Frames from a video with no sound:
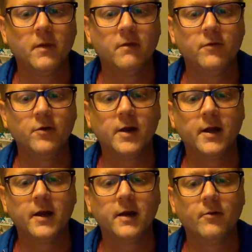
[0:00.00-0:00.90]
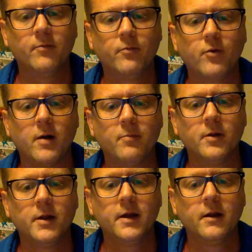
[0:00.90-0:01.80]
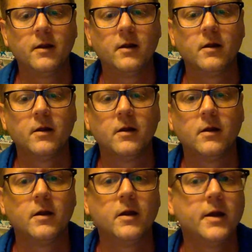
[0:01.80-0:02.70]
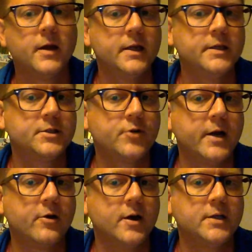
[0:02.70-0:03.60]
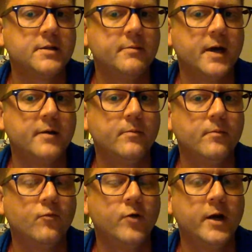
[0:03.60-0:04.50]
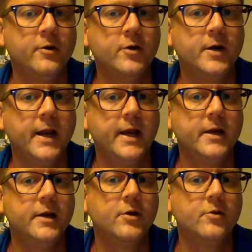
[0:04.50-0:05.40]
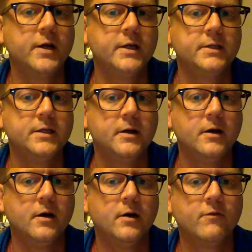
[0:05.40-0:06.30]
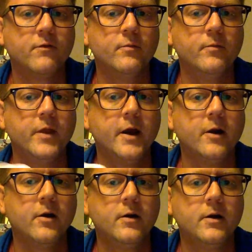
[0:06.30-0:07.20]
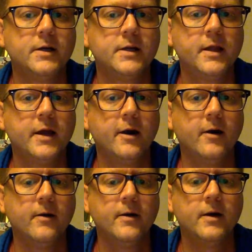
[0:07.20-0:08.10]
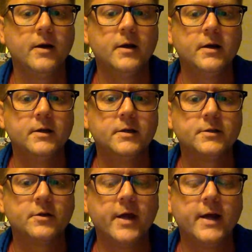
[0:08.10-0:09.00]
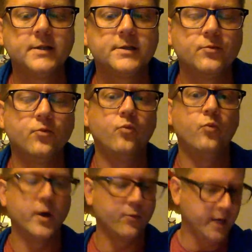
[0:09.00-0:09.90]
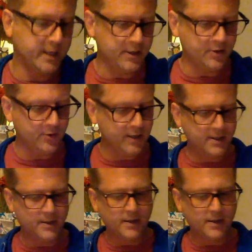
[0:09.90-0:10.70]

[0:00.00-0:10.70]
if you can get it properly, it's straight across the bottom, 180 degrees from there to there. So that's one way to do it.